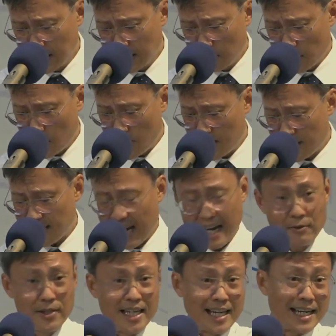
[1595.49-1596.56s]
Was Jesus
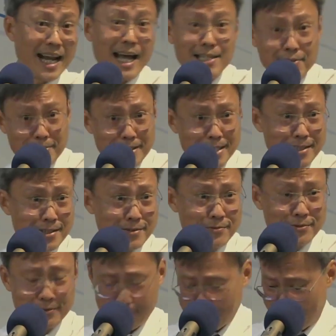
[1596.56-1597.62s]
angry at Lazarus
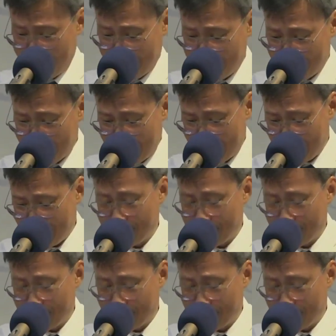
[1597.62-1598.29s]
for his sin?